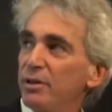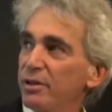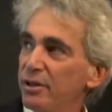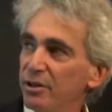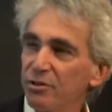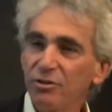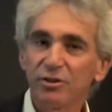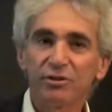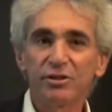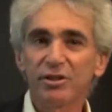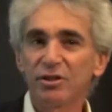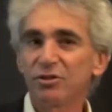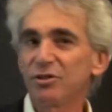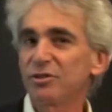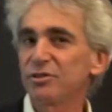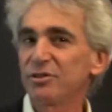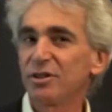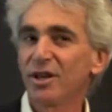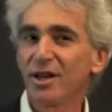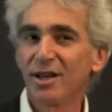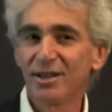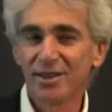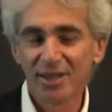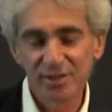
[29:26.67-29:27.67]
This
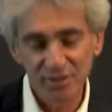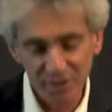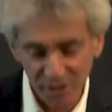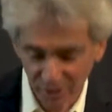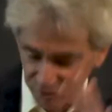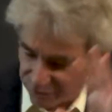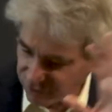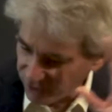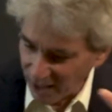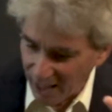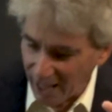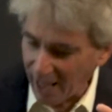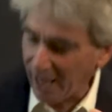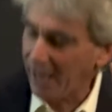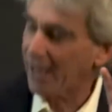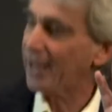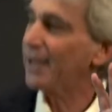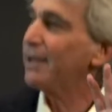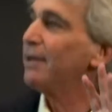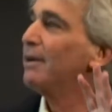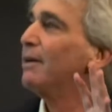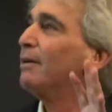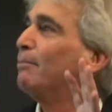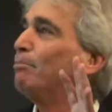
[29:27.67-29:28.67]
is a
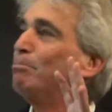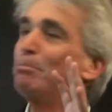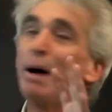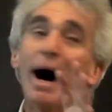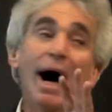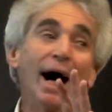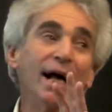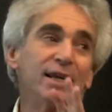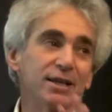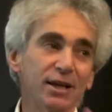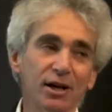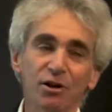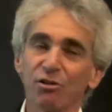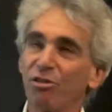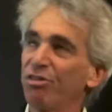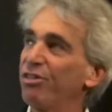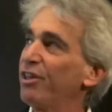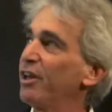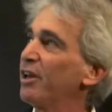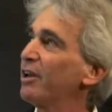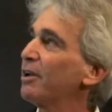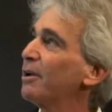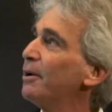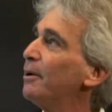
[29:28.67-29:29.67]
fly bonding
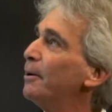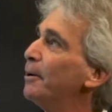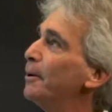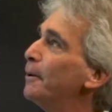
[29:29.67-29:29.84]
thing.